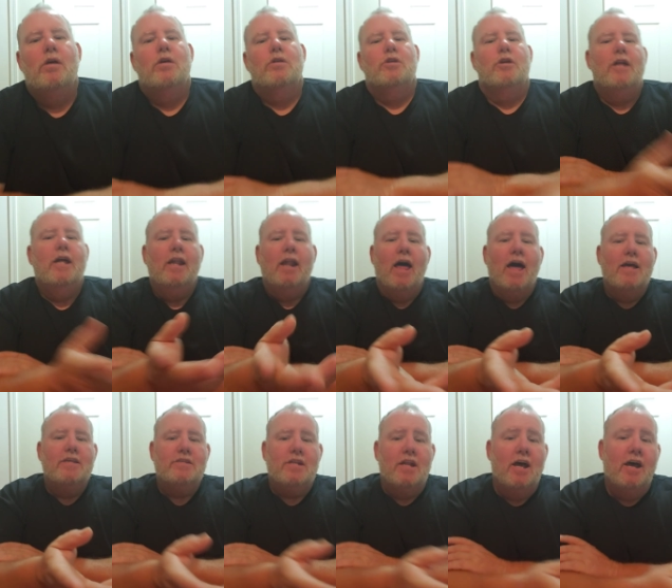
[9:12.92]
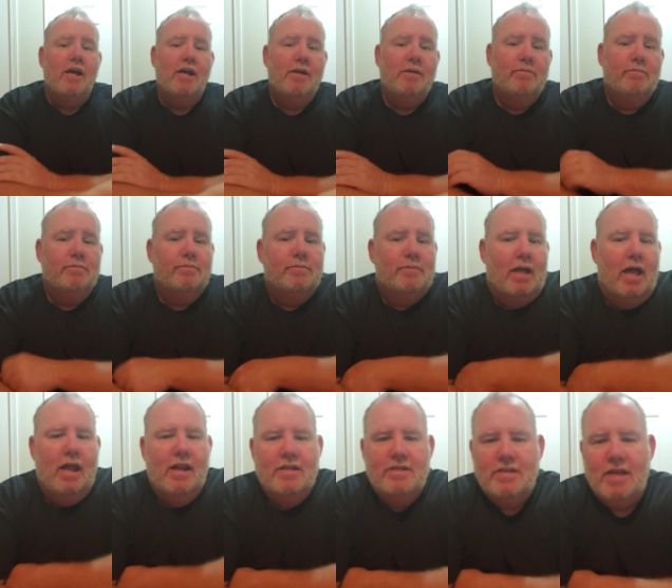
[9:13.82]
So then last night
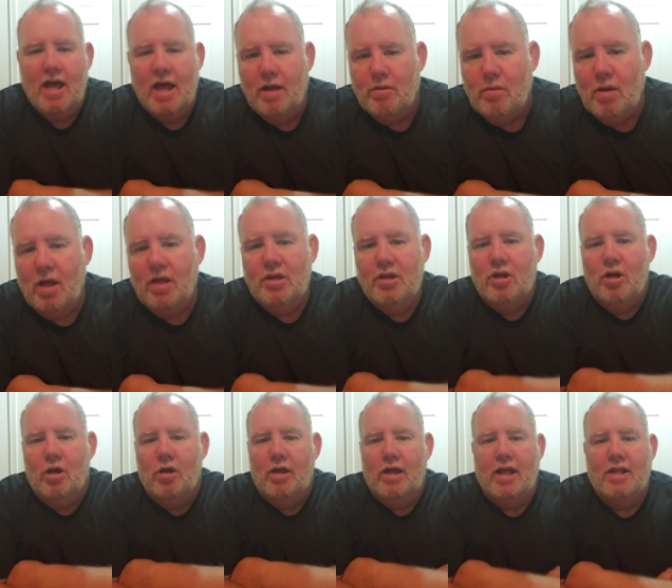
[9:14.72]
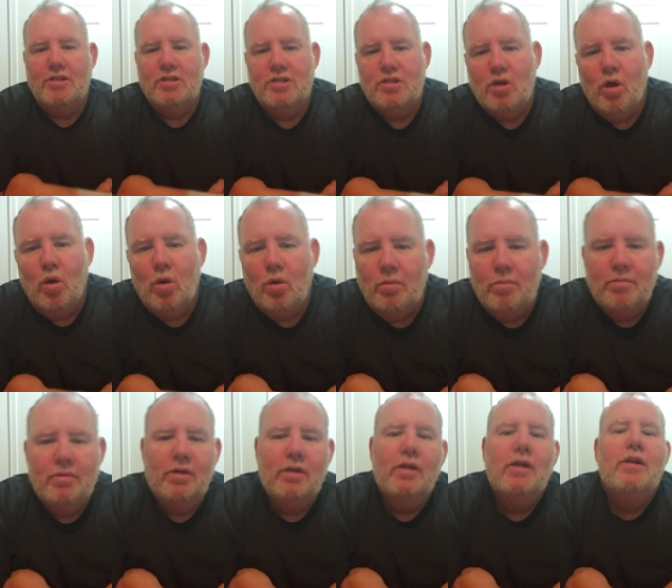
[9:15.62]
I decided, well, I got this
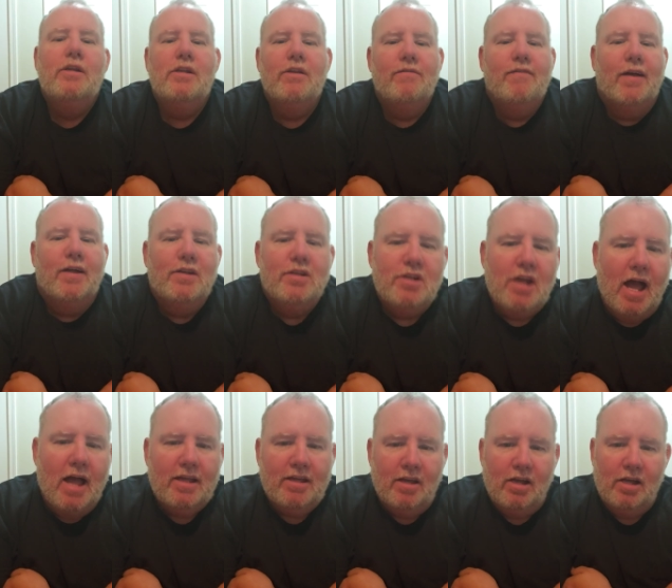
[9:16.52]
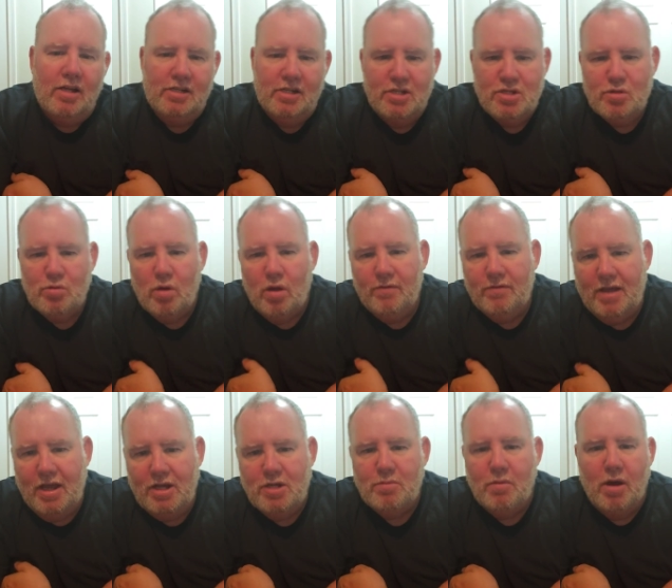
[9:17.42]
home defense shotgun, this 12
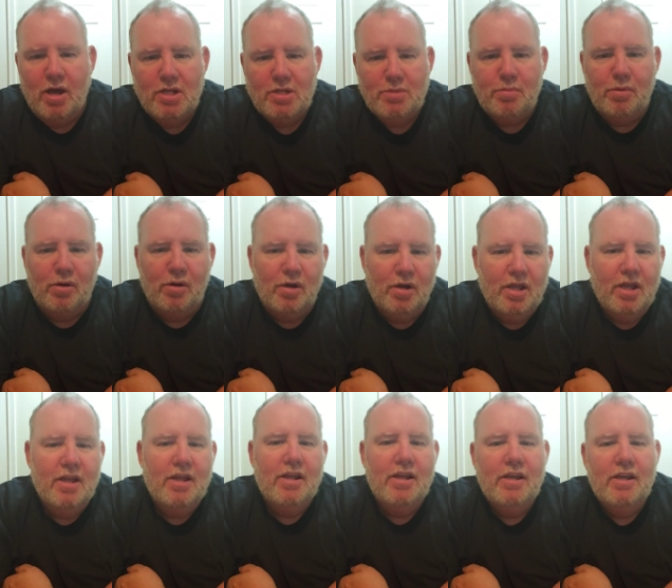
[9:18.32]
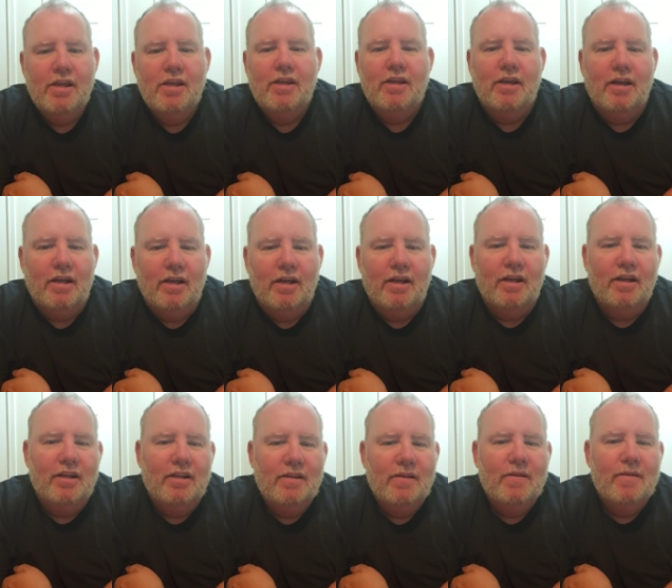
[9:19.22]
gauge Mossberg.
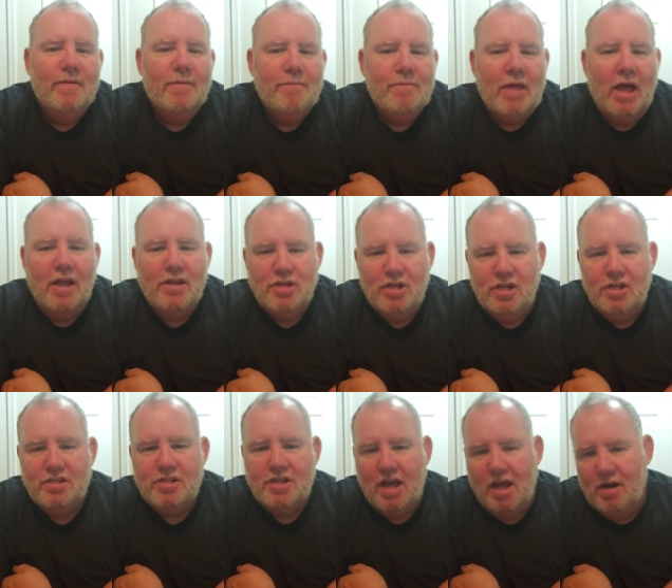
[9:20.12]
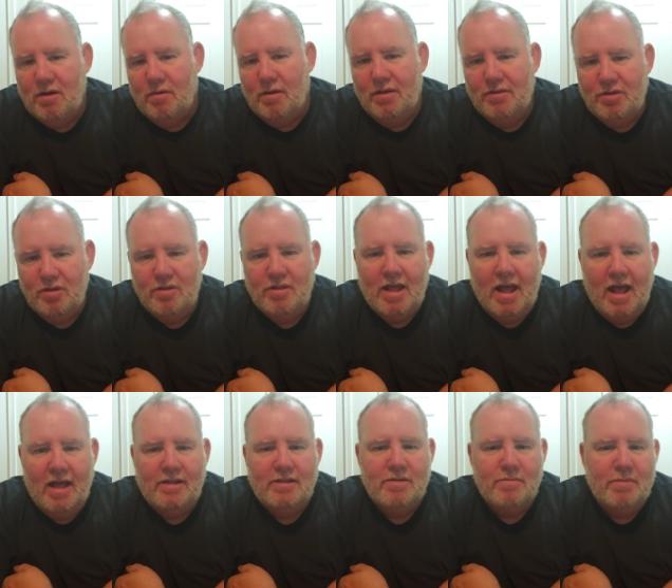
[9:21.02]
I should just kind of run through
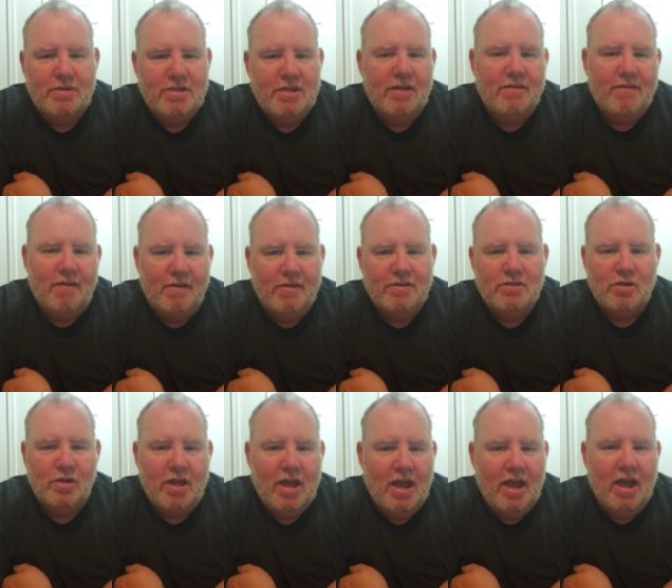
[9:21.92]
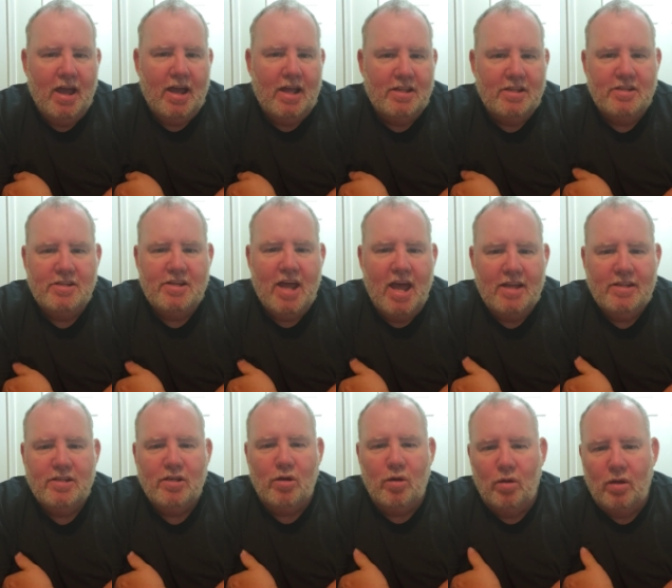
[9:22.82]
that and see if everything's okay. I got the
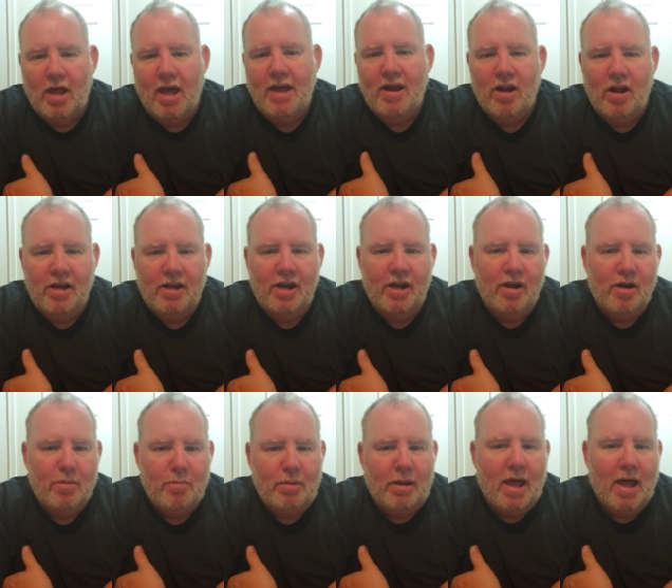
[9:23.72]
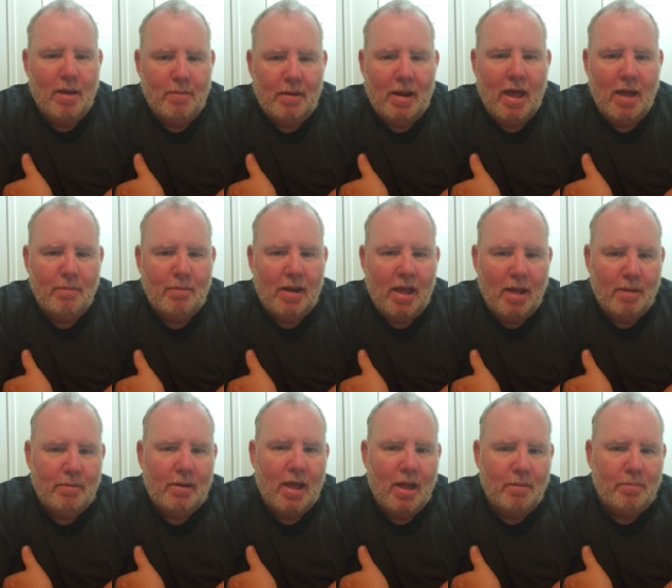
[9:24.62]
tactical light on there, blah, blah, blah,
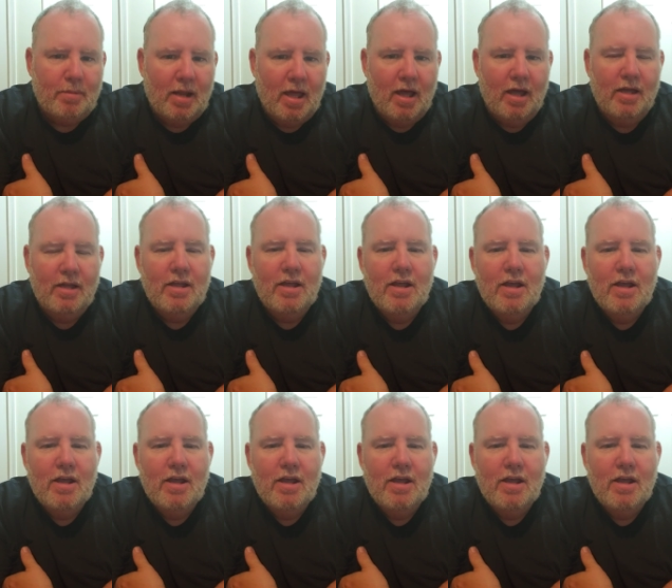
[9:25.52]
blah, blah.